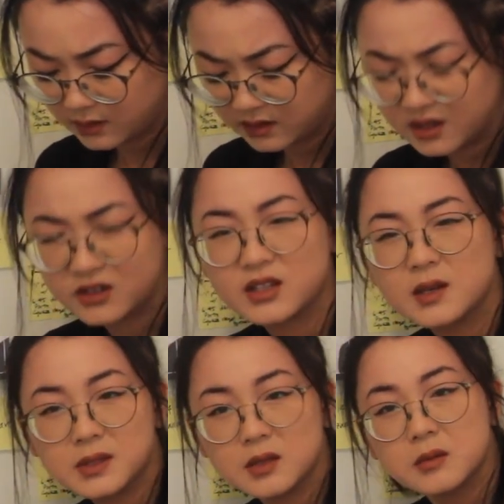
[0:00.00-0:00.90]
there
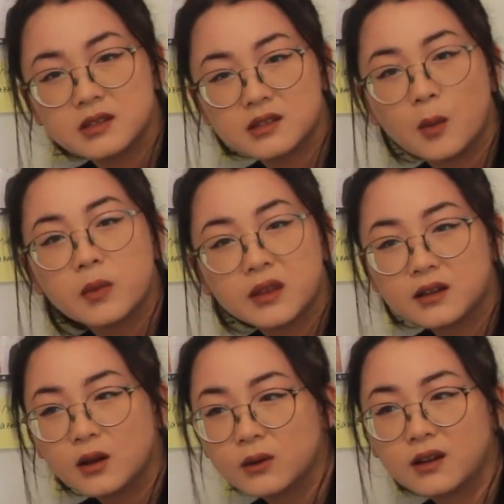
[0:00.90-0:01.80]
seems to be something
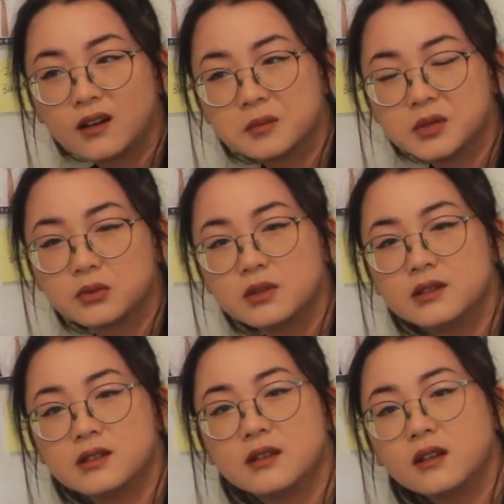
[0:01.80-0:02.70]
going on between
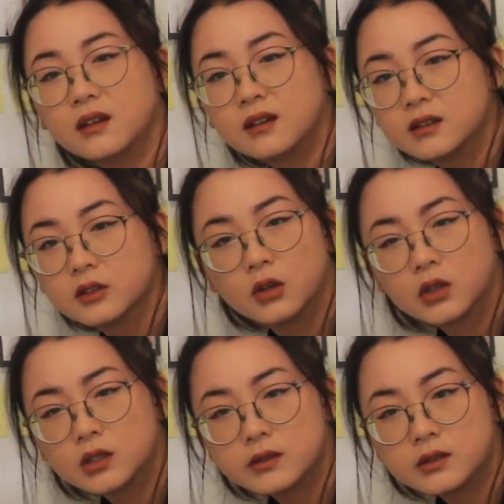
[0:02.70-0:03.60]
Cynthia and
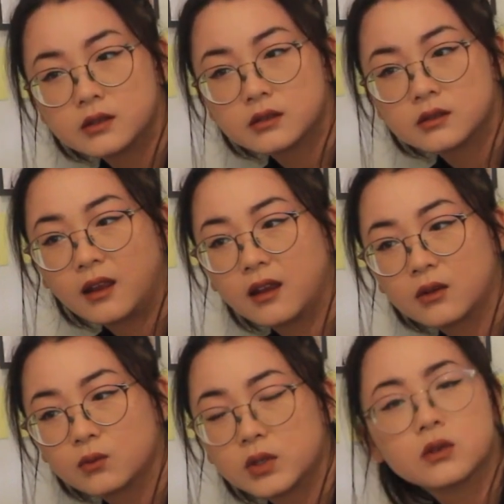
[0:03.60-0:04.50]
Lawrence,
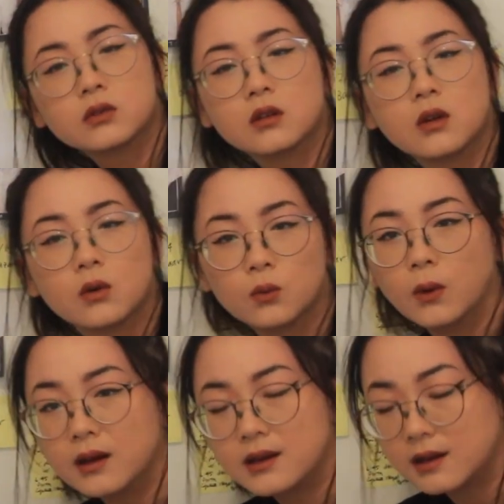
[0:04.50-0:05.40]
and we don't know
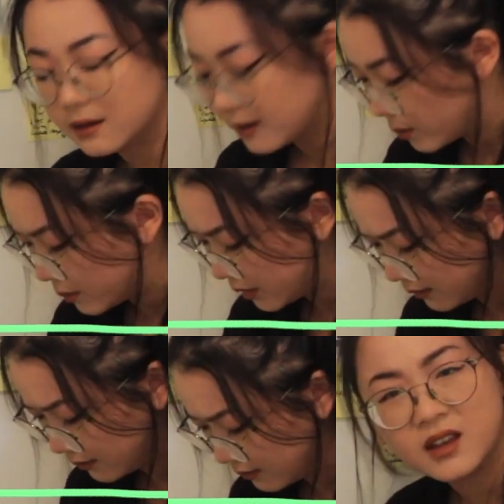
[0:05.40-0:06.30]
what yet, but
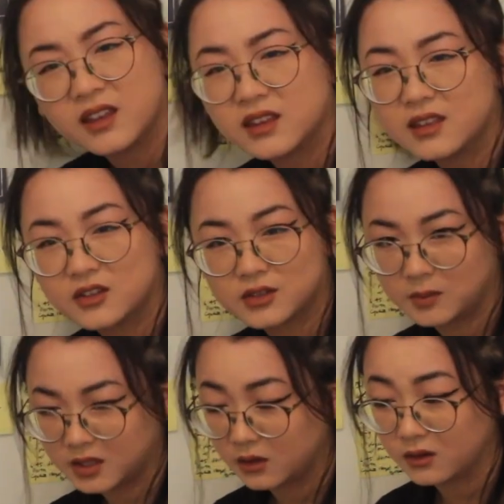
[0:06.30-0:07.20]
I think there's
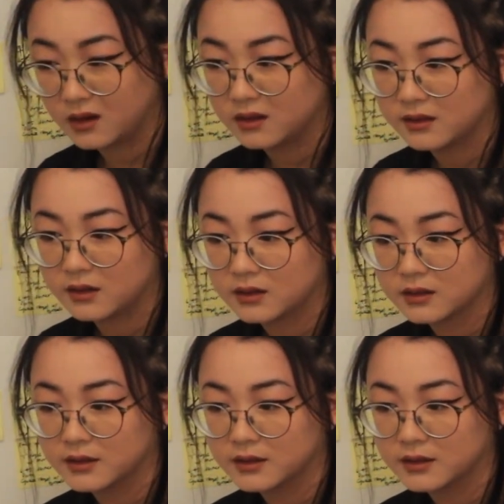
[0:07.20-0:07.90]
something going on there.